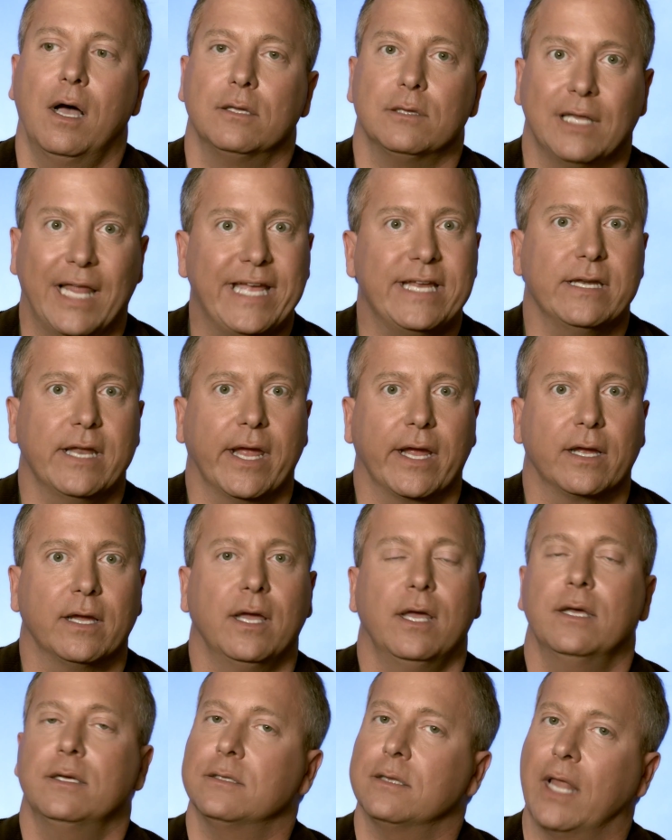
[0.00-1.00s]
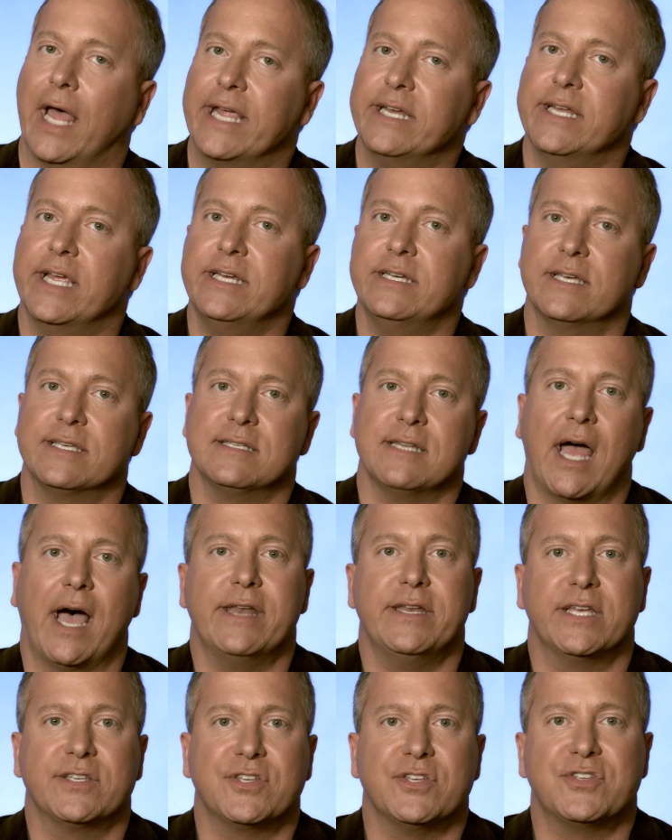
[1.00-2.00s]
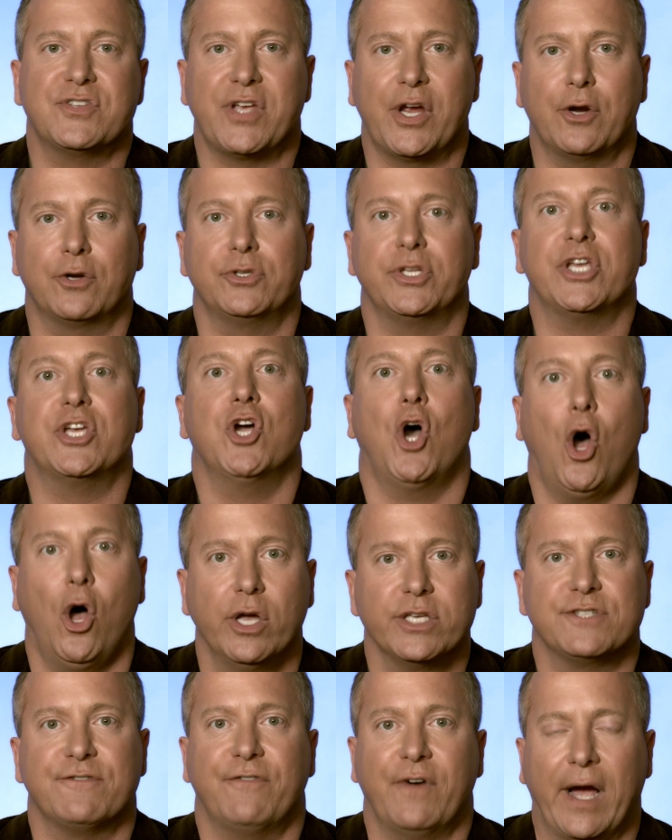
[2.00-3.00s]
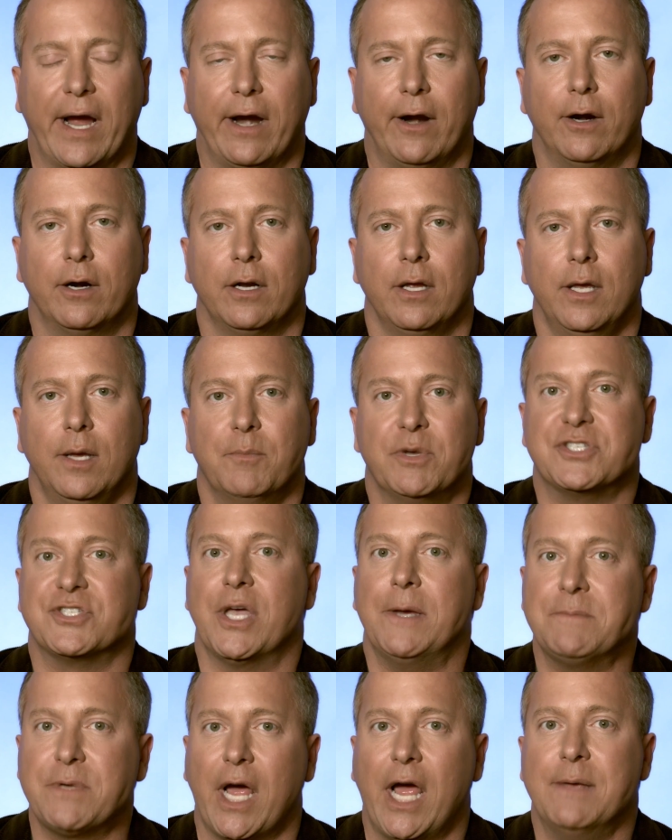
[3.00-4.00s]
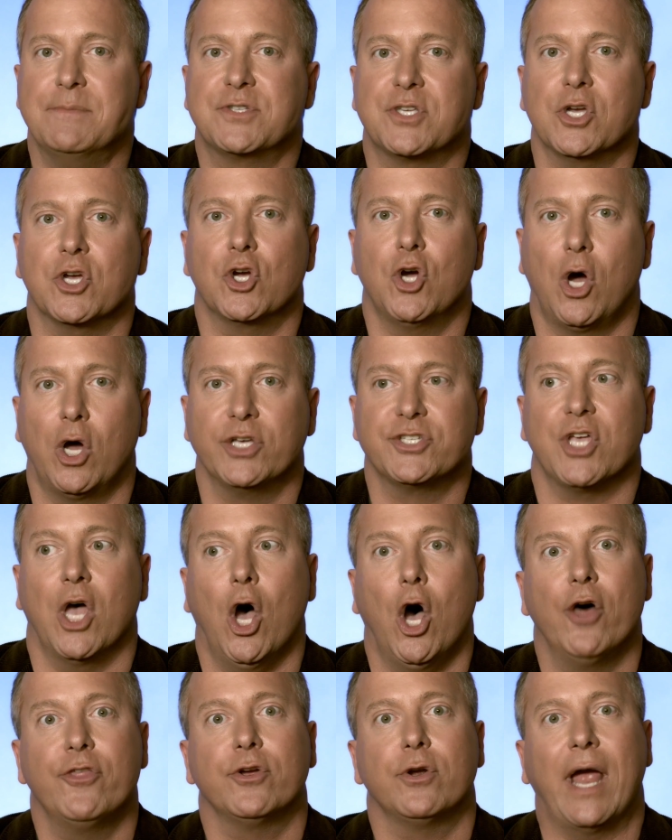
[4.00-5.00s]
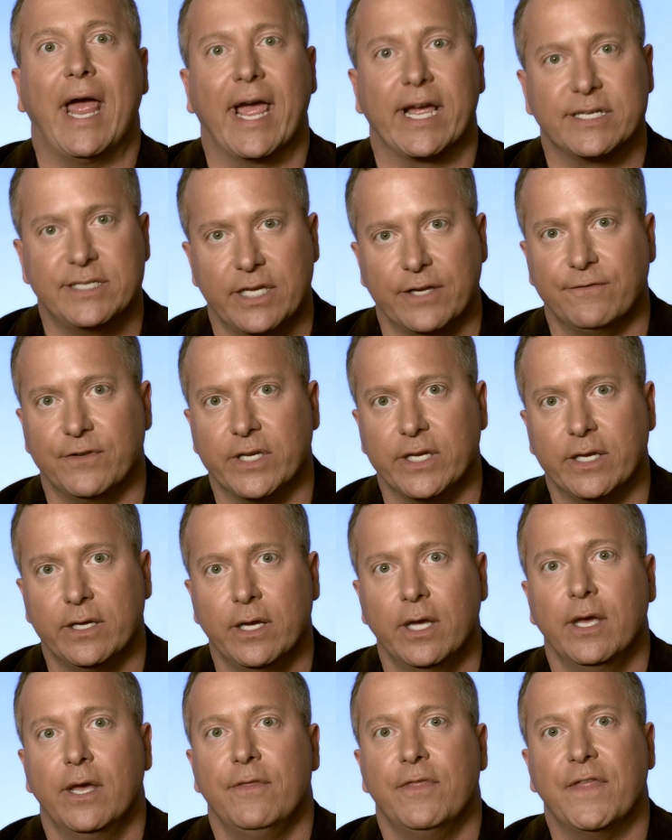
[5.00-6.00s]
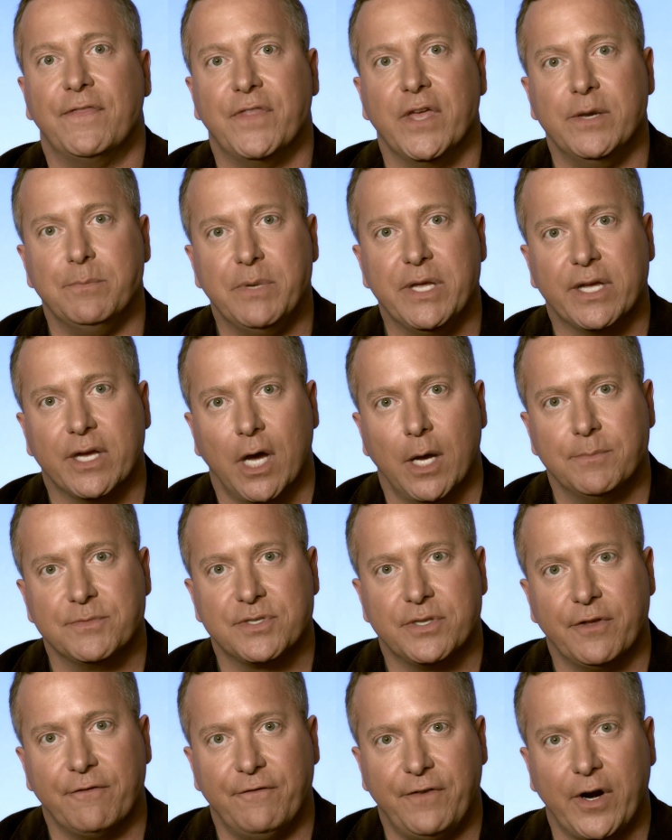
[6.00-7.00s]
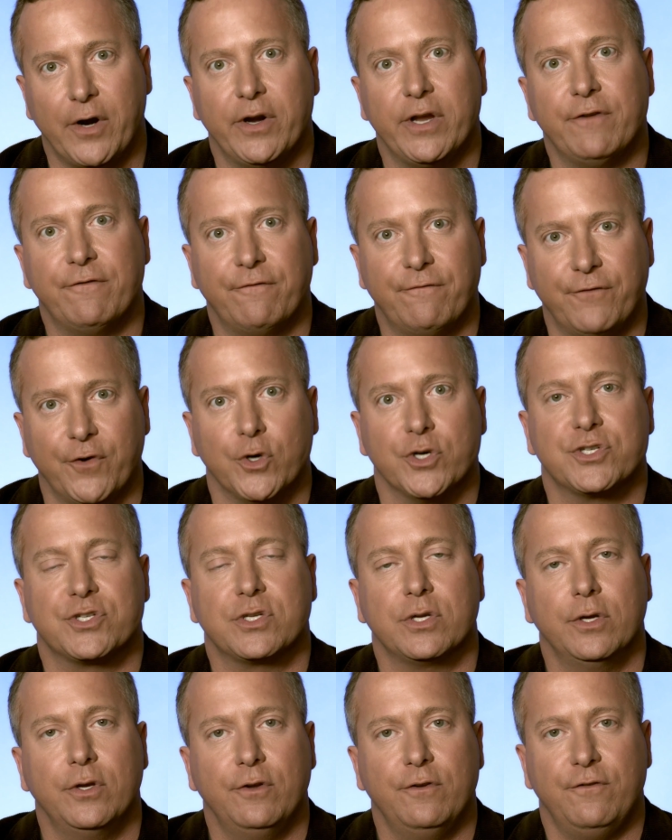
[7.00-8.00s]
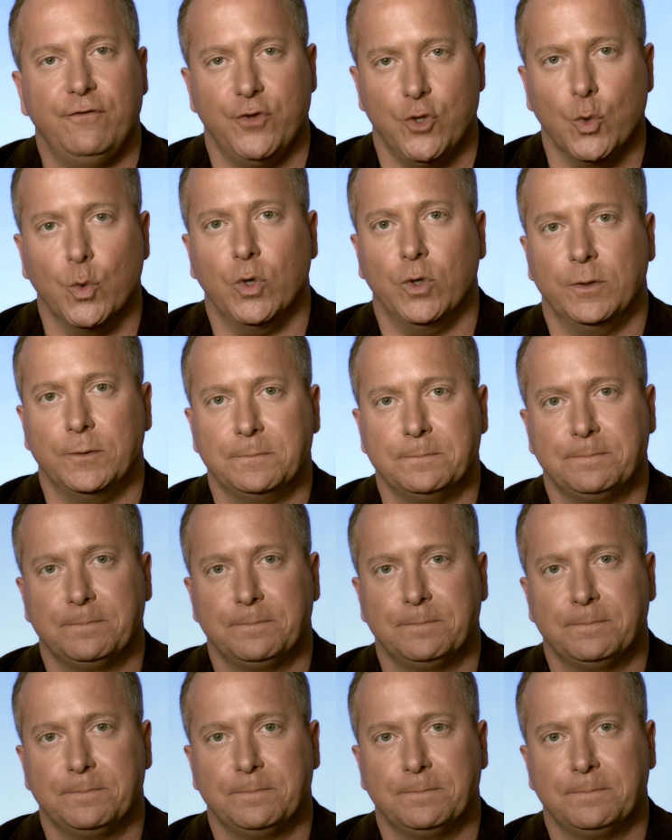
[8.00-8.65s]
lightning. Lightning does not necessarily cause fire, but sometimes can cause other activity that then becomes the very first fuel.